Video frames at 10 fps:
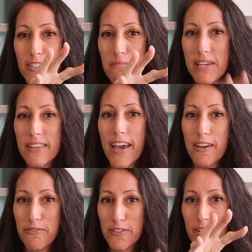to be
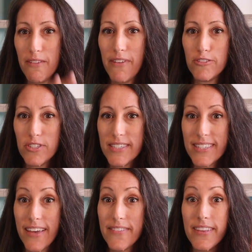like fruit and veggies
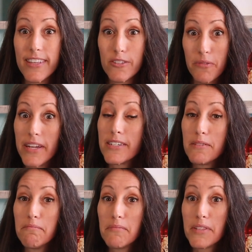and then these
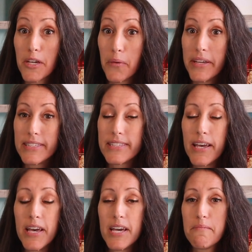random liquids.
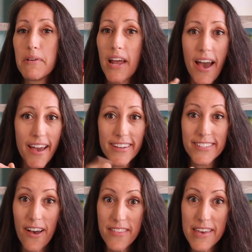But I
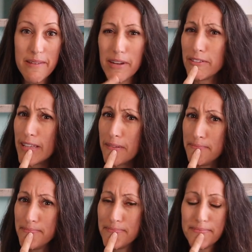saw them and I was like,
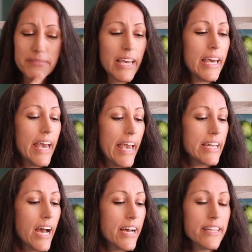
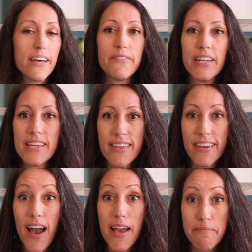And I love
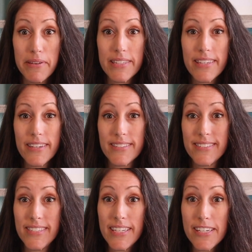anything hibiscus
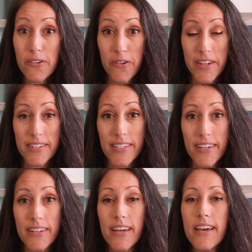tea
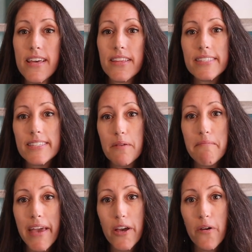oriented. This is a
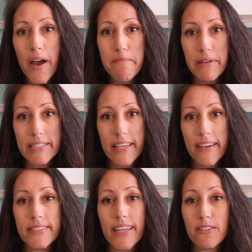mango
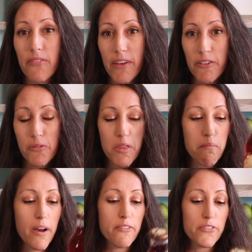hibiscus. It's flavored
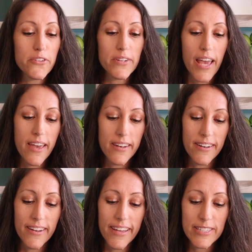with monk fruit
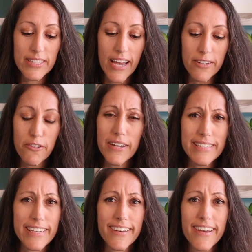and it's kind of
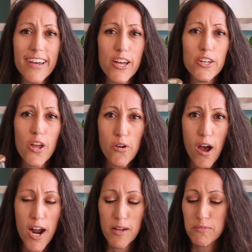crazy. No
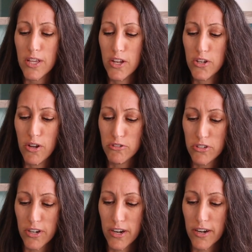carbs, no
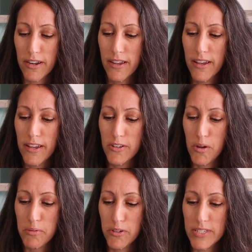sugar,
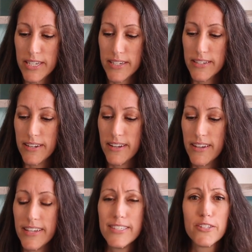no protein,
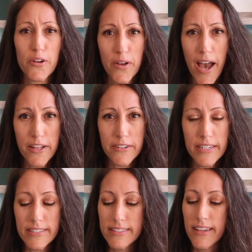0
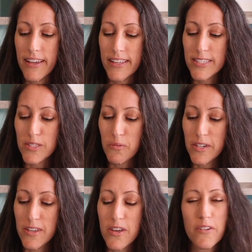calories. This is
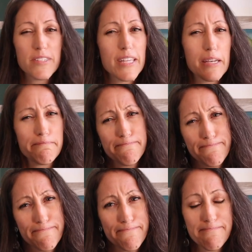one of those like,
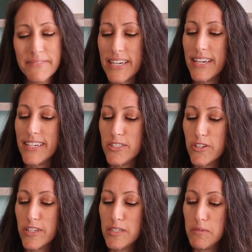too
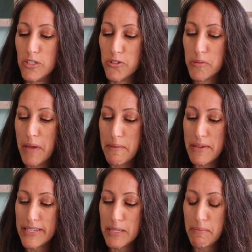good to be true
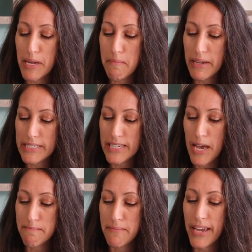maybes, but I picked it
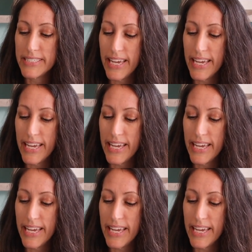up. I